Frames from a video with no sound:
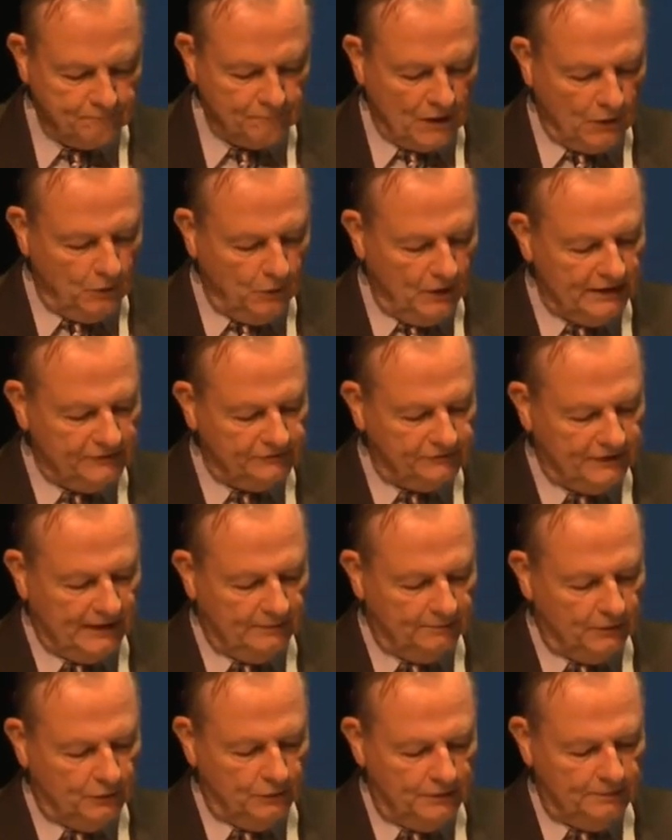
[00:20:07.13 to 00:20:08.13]
One
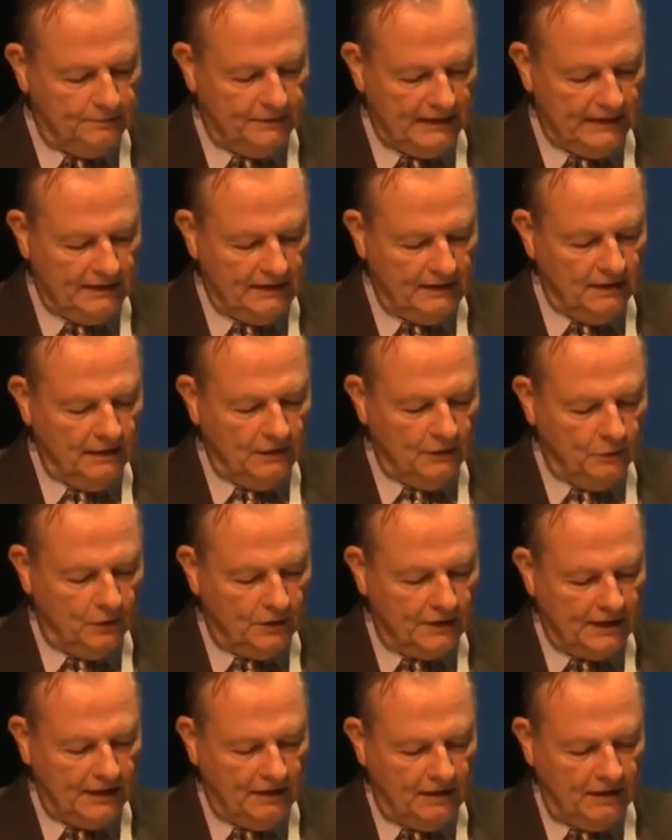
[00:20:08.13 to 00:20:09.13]
example would be
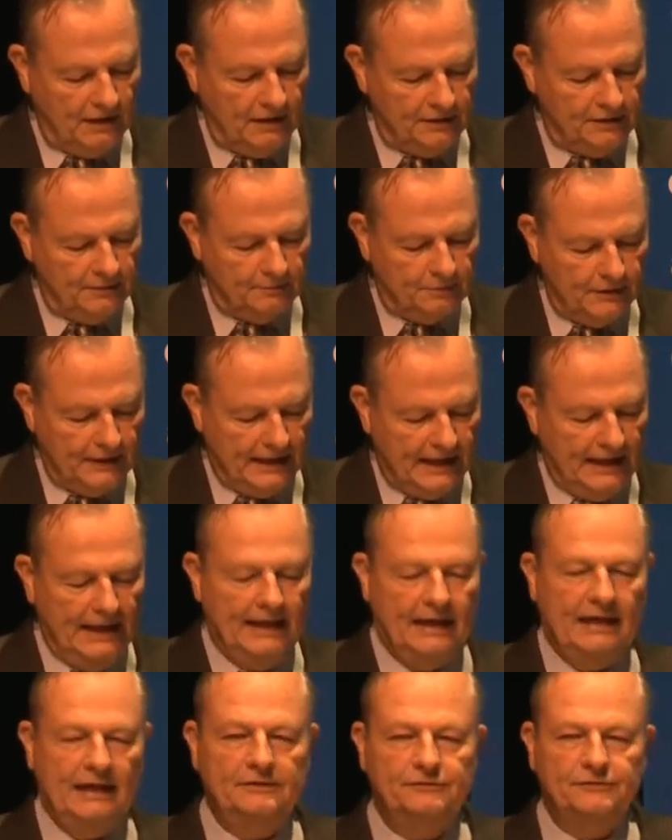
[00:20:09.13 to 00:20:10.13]
working hard to bring
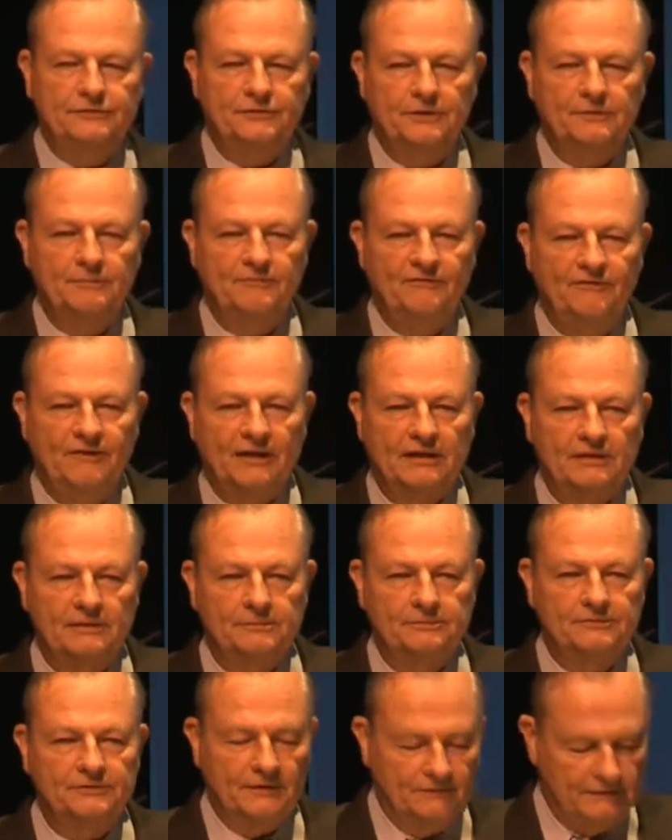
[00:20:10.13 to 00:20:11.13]
aids to
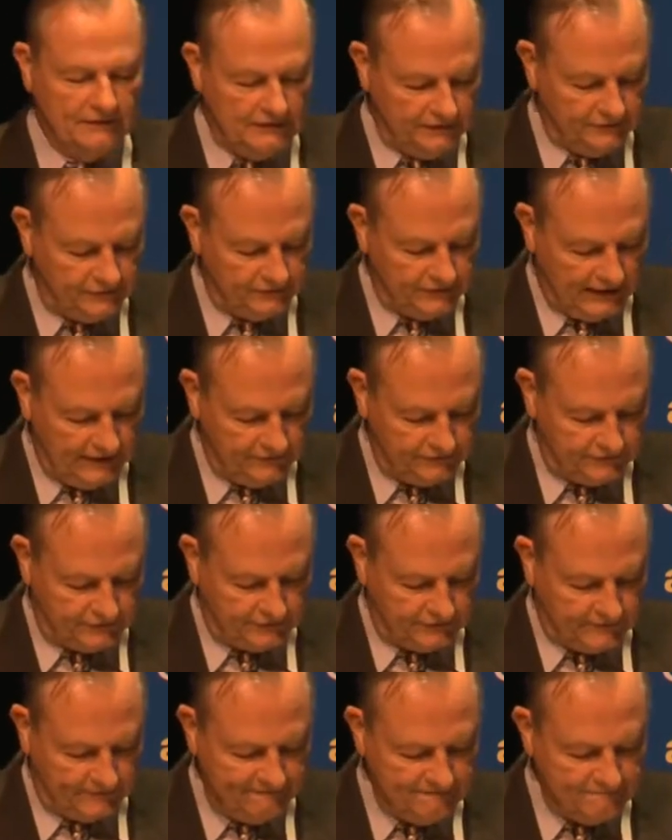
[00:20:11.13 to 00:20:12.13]
victims of a
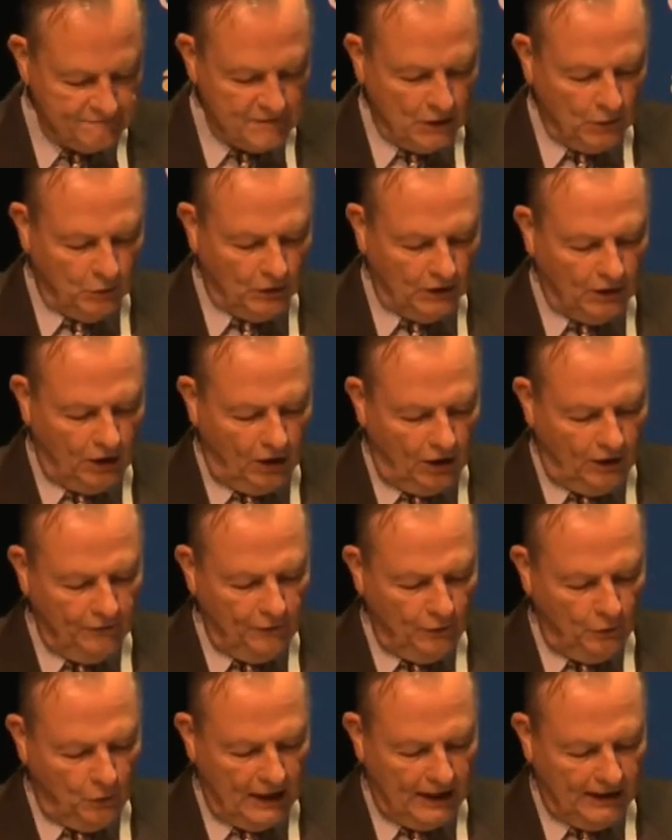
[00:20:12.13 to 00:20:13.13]
disaster, while all the
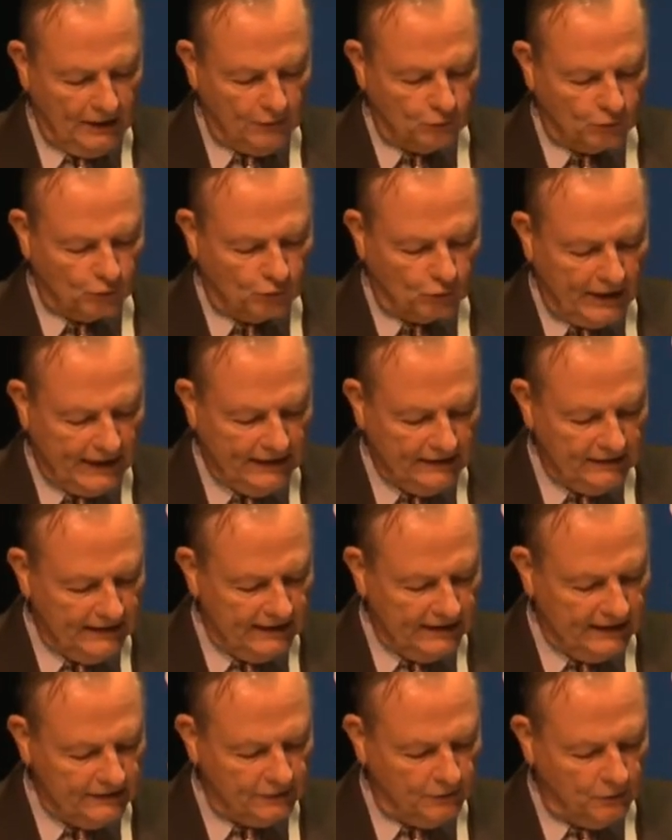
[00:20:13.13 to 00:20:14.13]
while railing
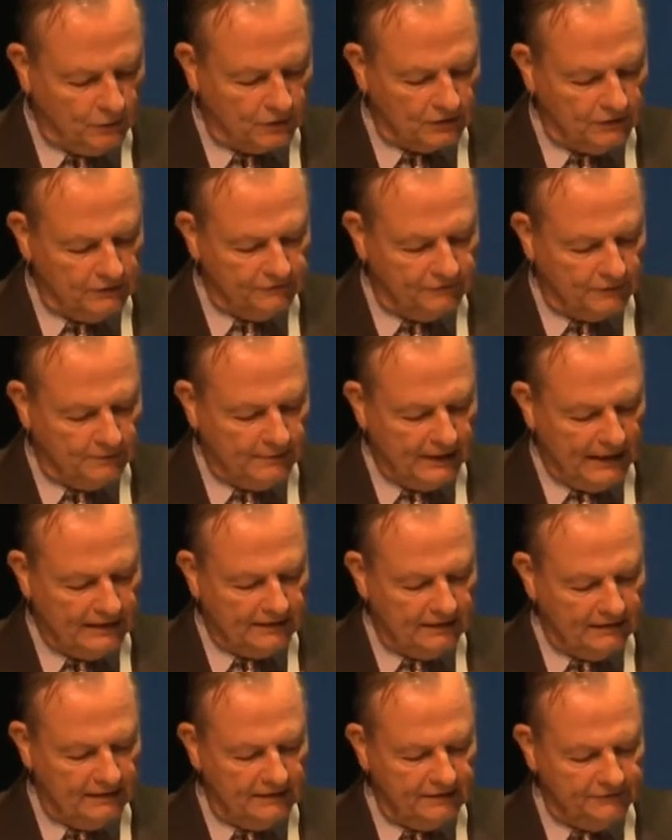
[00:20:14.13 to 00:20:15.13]
at the world for
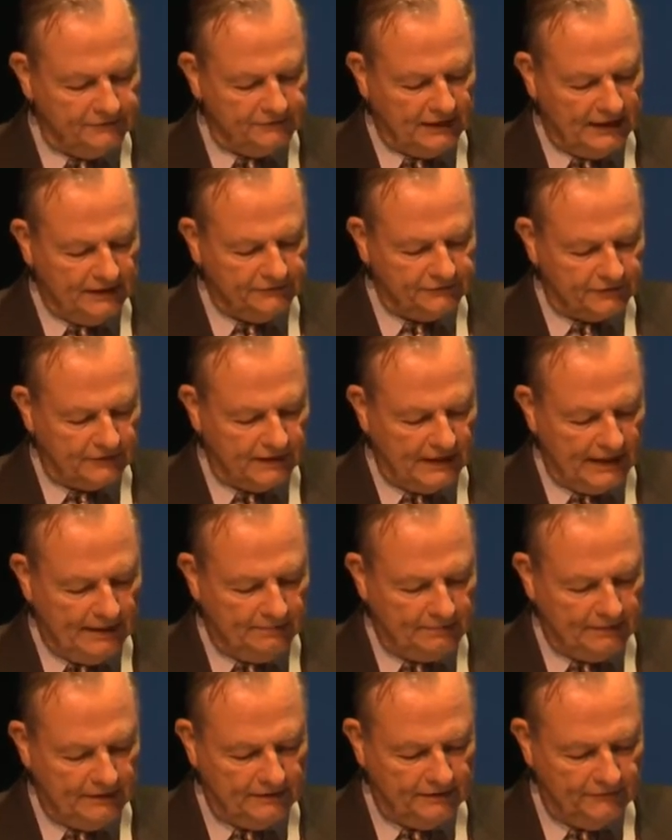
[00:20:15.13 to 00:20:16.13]
making the disaster
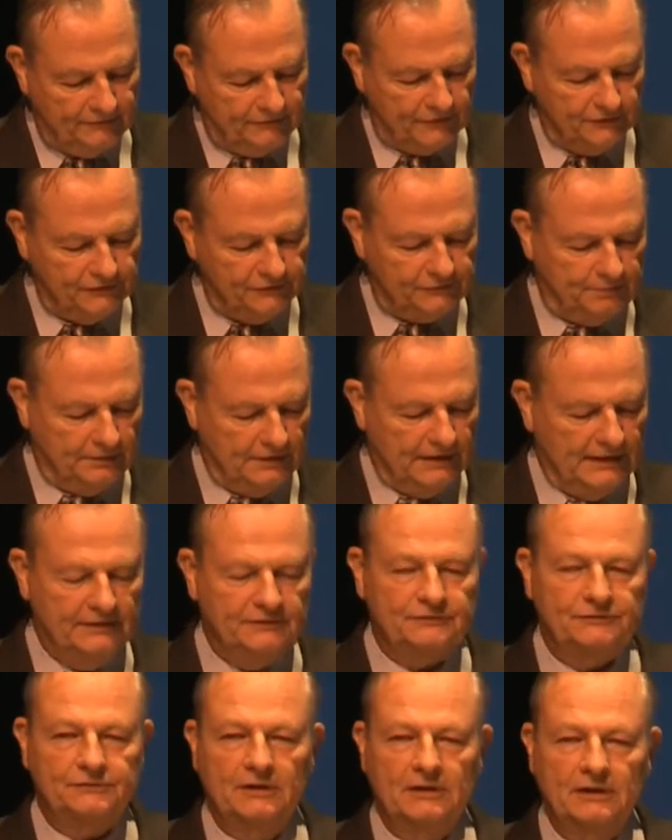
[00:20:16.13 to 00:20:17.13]
happen in the first
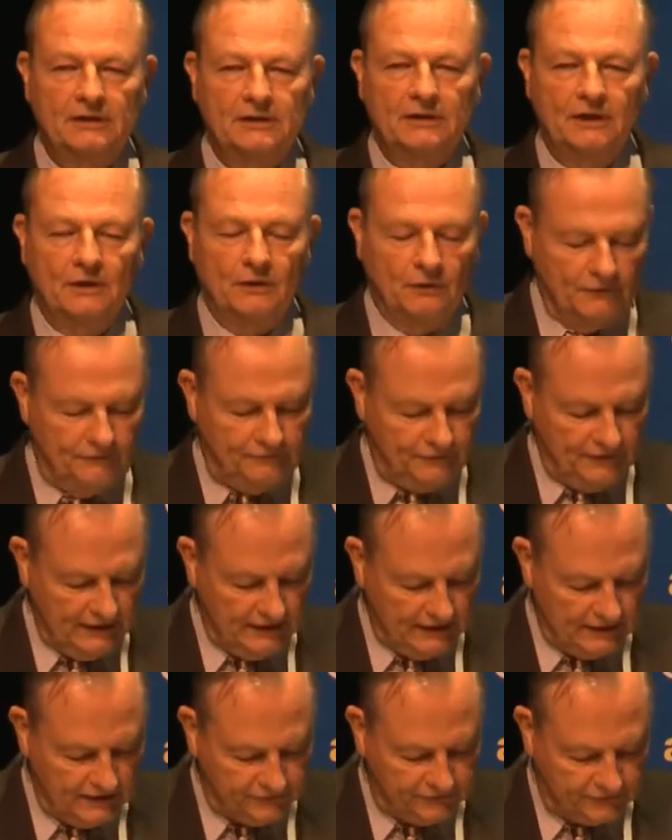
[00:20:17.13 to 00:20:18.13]
place, or
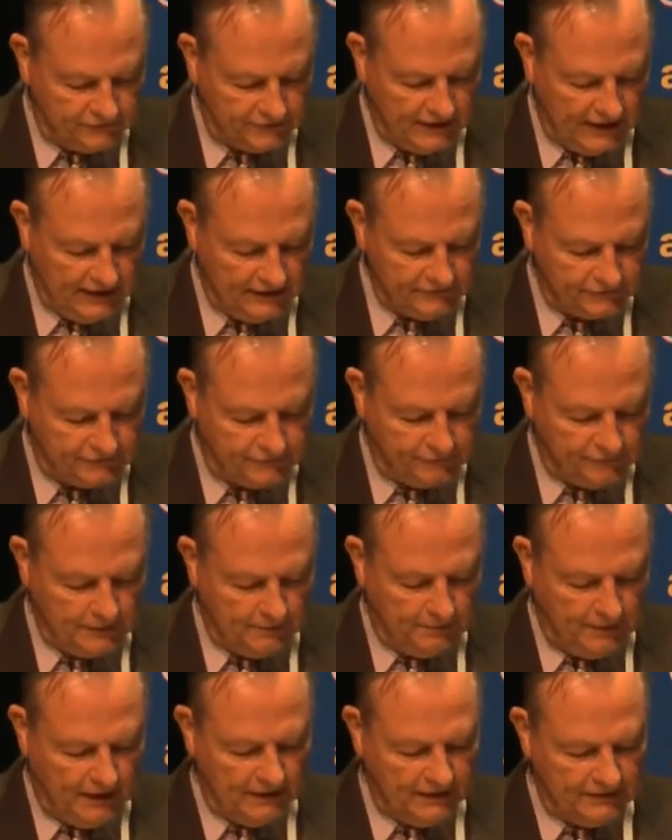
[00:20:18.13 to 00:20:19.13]
feeling disgust for the
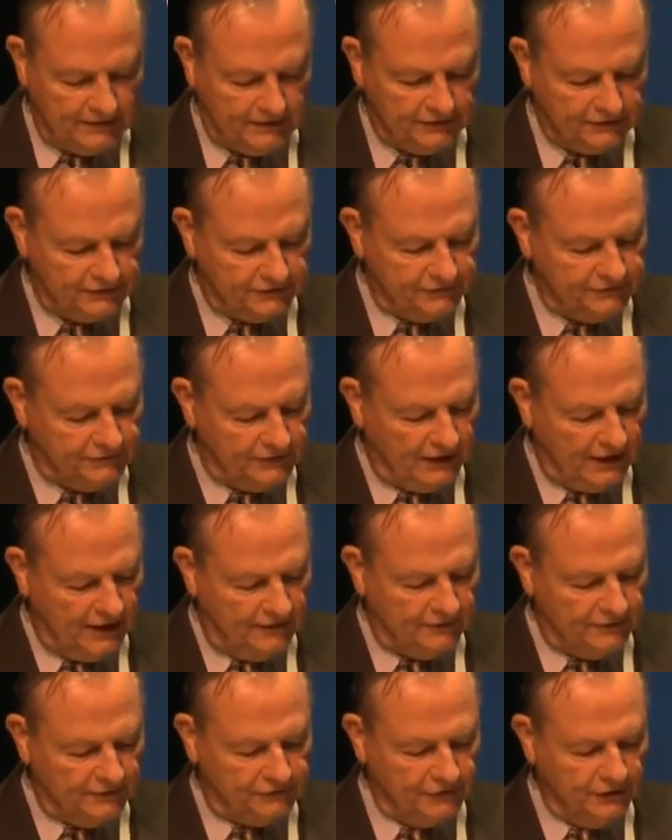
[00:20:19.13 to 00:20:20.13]
politicians and
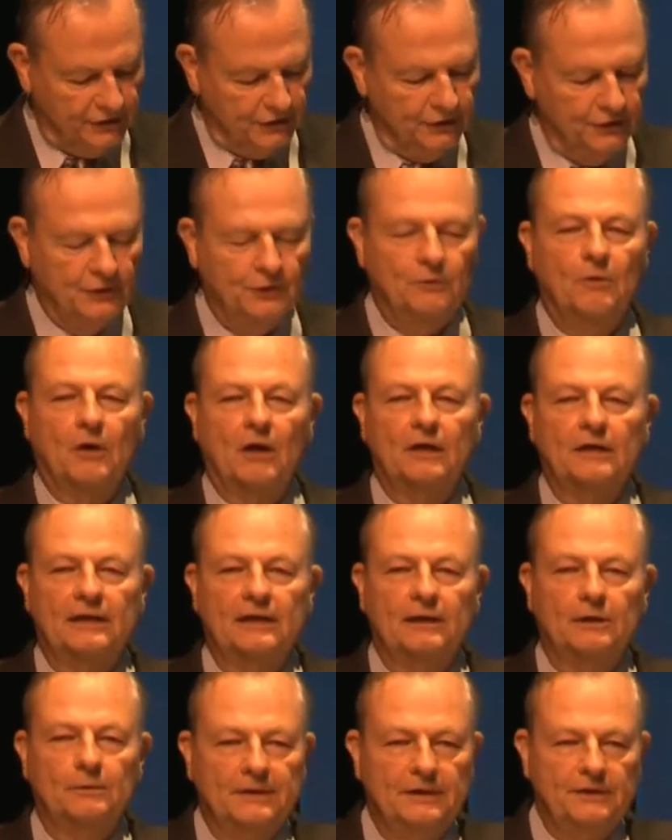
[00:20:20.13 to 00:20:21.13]
others who aren't
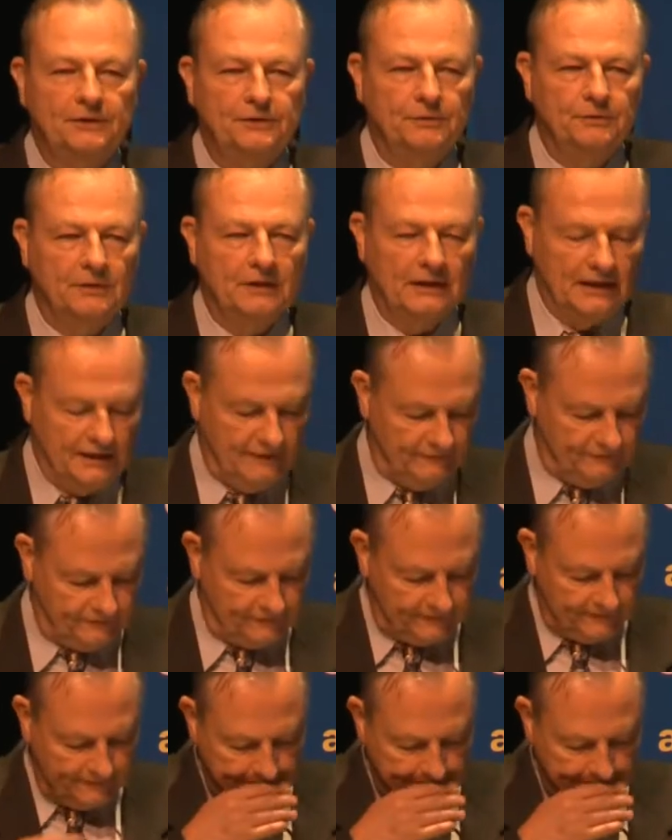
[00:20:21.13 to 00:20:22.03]
helping you enough.